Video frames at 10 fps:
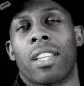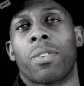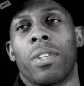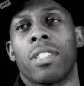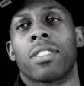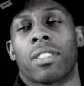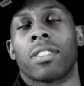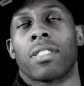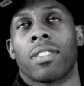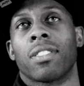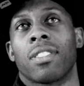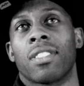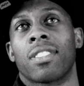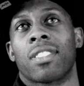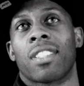I think we
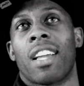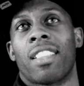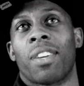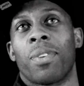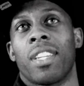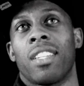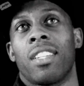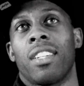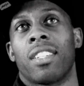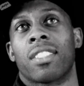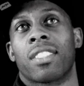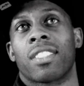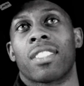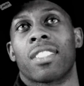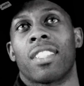I think we're getting there.
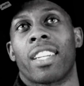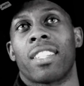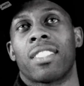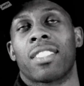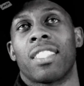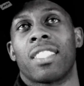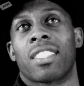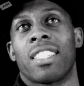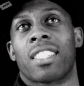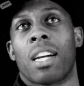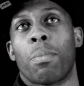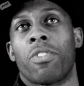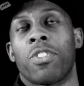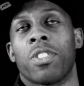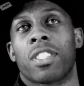Like it's, it's, it's coming
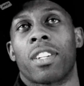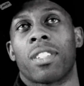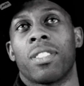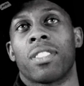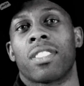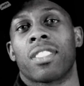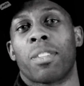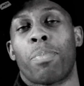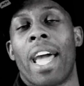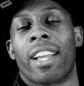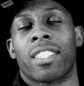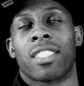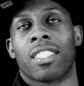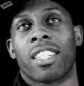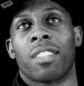full circle. The package
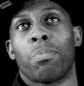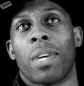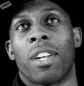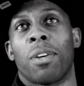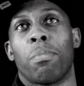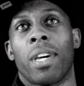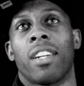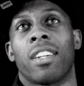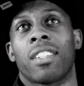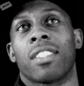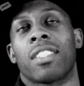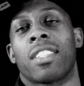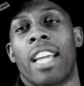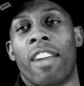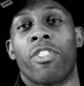is looking better and better.
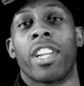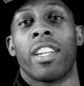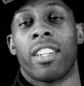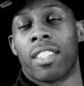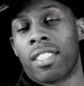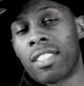every year.